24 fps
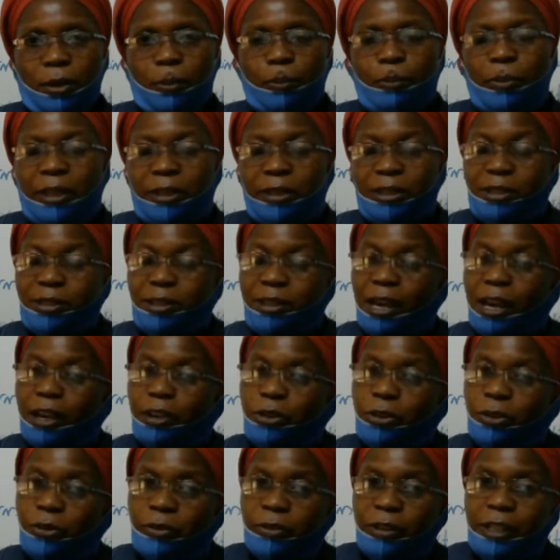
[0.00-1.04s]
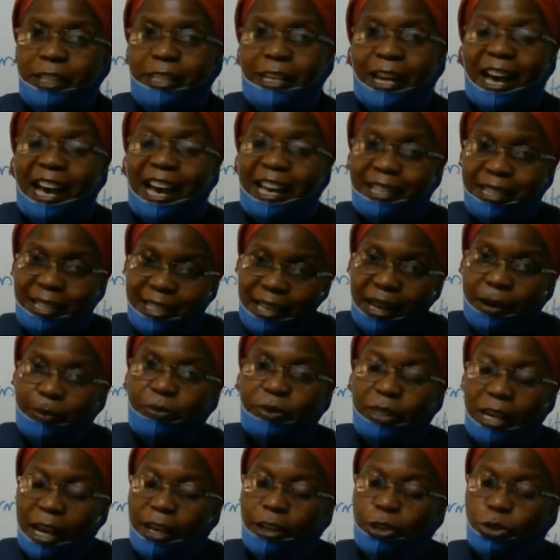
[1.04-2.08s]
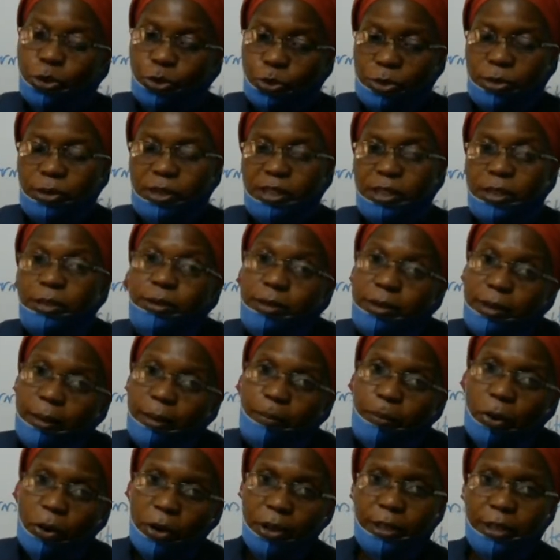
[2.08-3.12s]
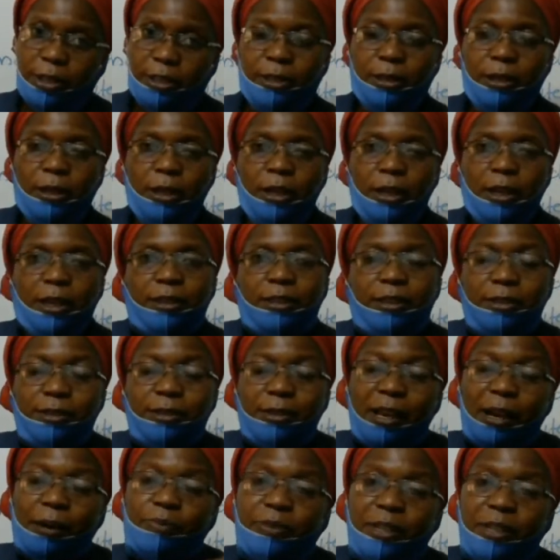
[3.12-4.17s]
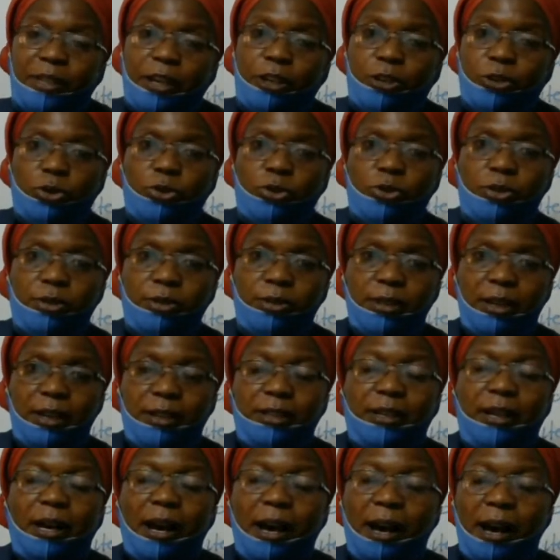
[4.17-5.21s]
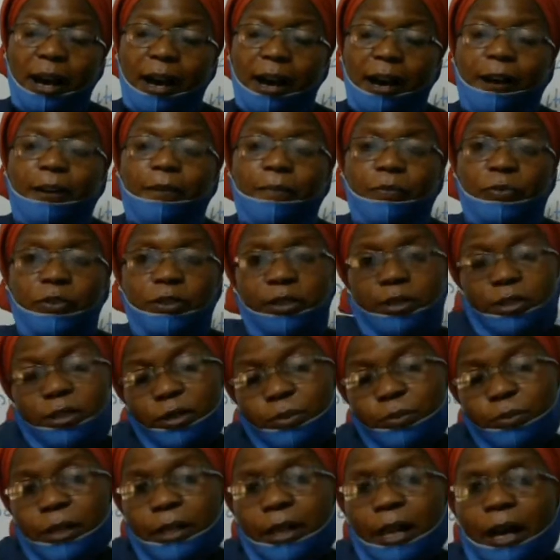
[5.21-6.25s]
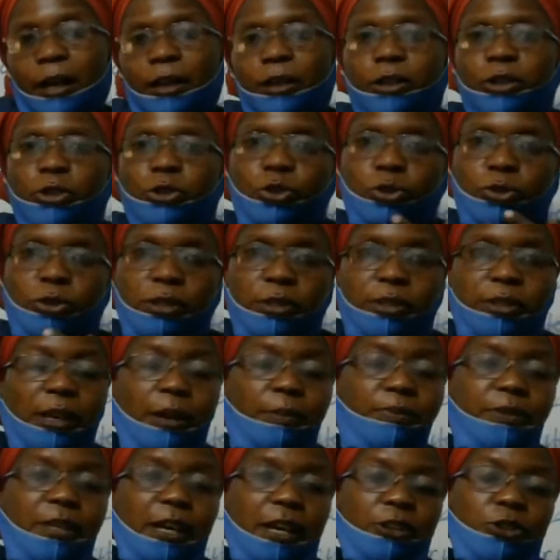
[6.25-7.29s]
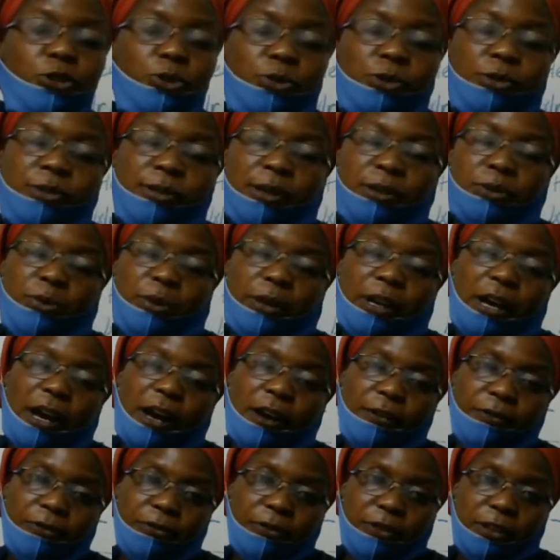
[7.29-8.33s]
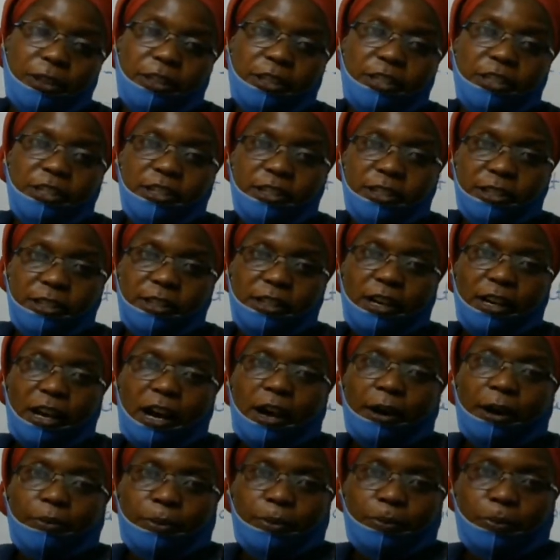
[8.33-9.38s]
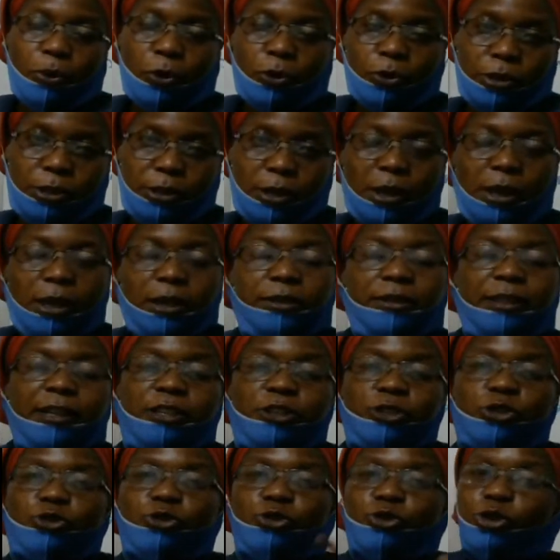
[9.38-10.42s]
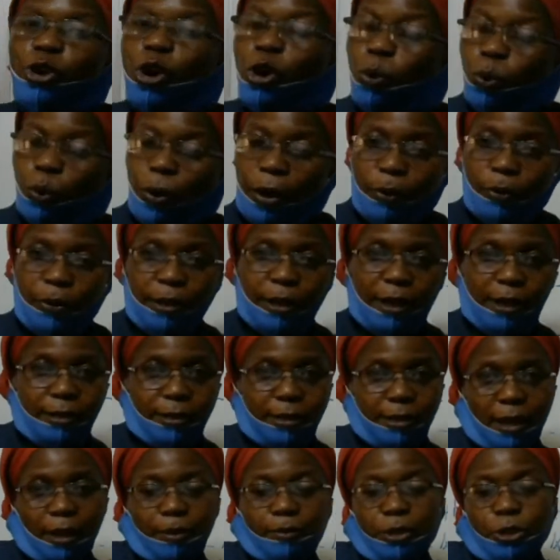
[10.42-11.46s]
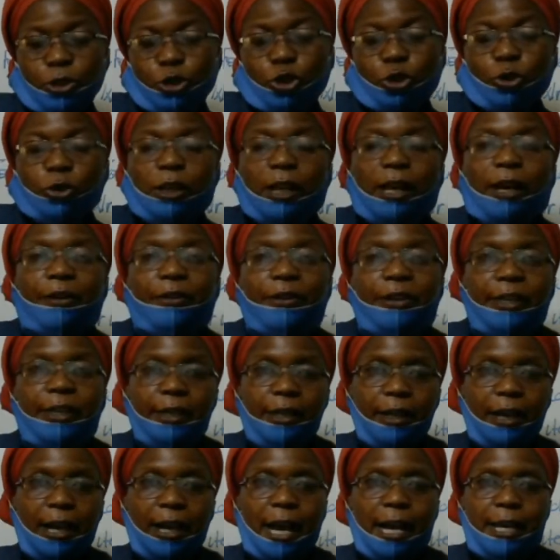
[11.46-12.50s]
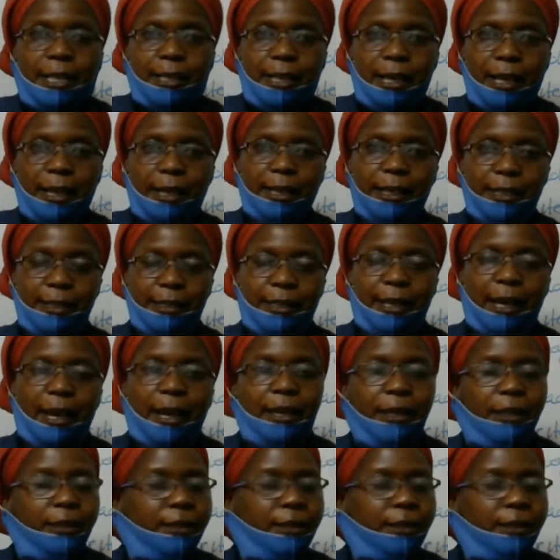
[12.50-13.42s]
But this kind of letter has subtitles in the body. The subtitles that are similar to the subtitles that we have in a report. There's no way we can term it solely as a letter.